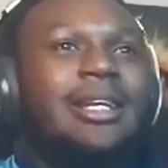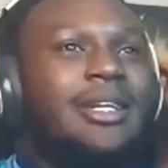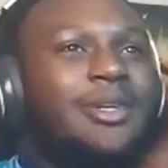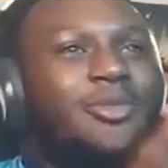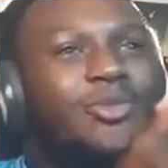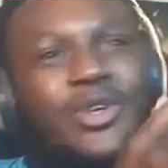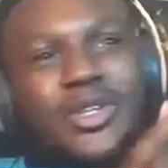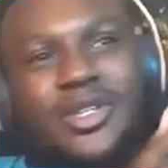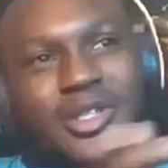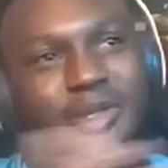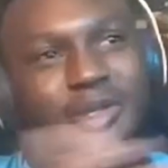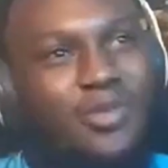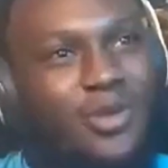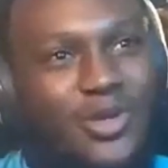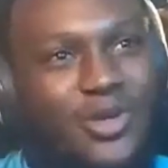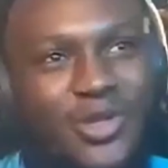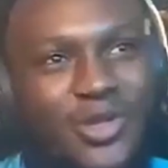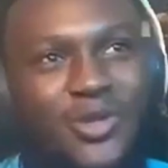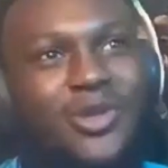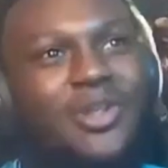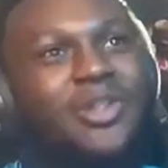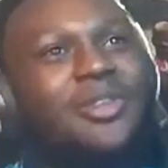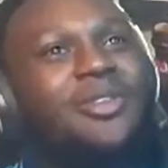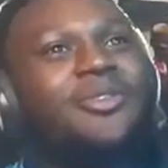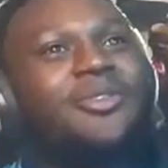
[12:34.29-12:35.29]
wasn't supposed
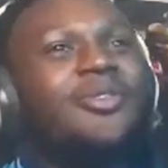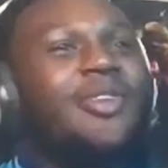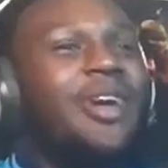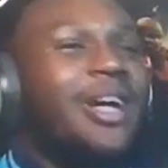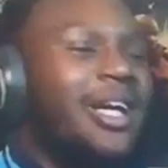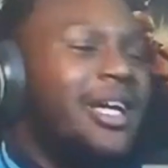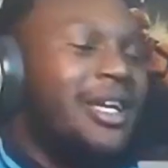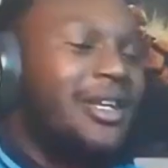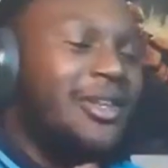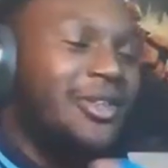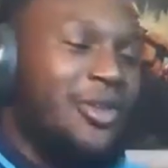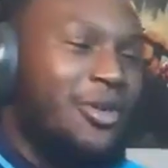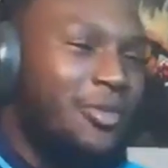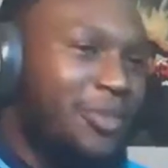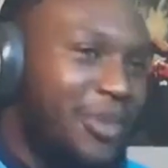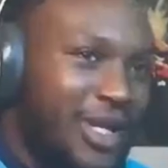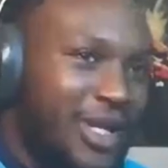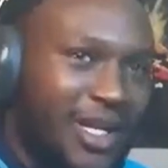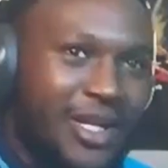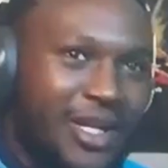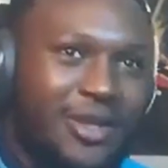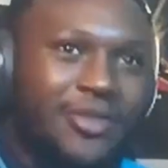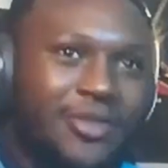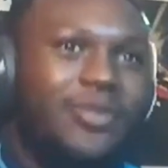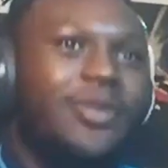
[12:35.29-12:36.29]
to win the fight,
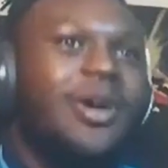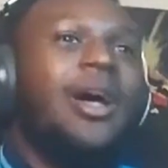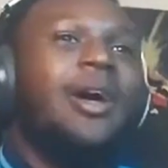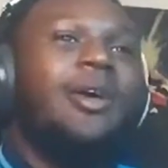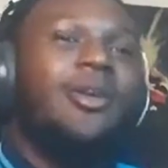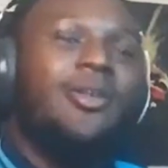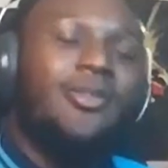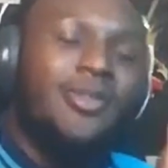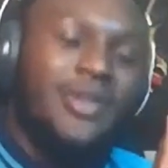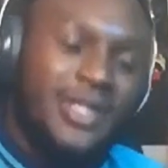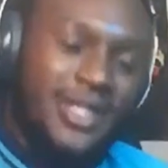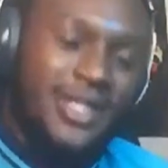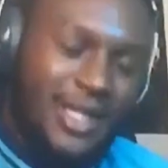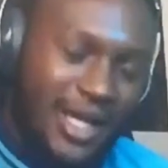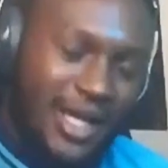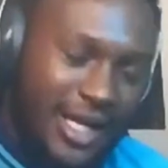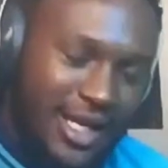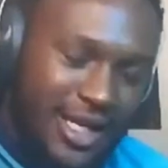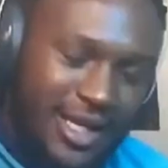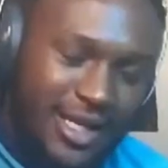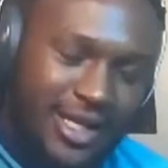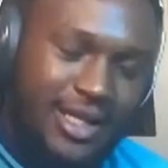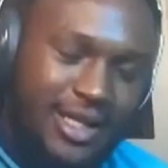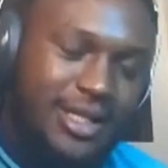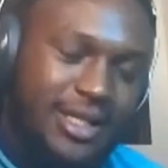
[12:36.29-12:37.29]
dominated the fight, obviously
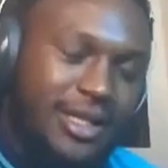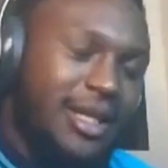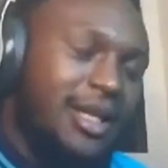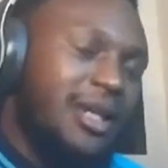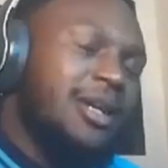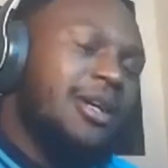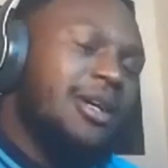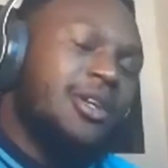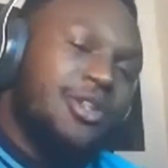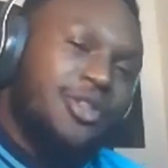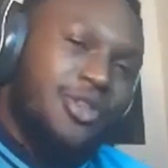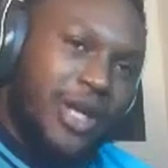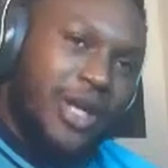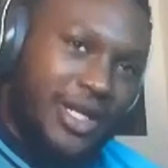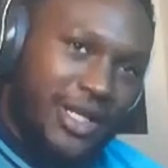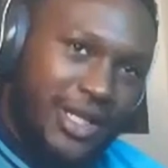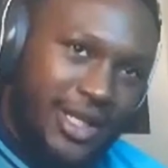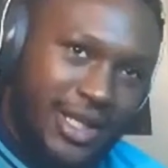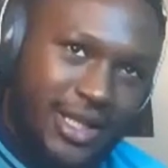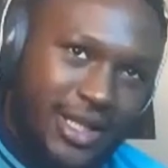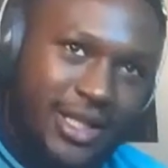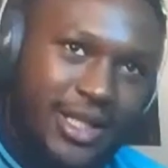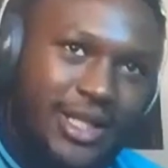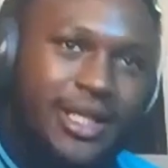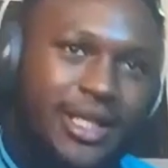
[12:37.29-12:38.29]
ended
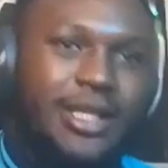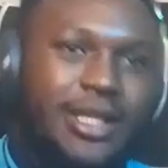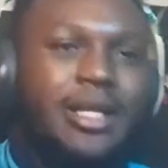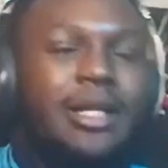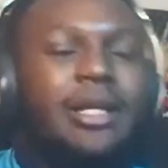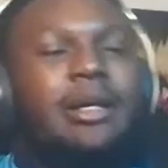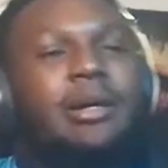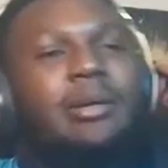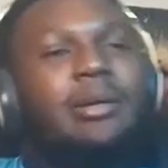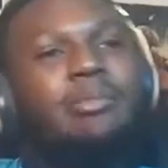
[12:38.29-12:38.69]
tragically,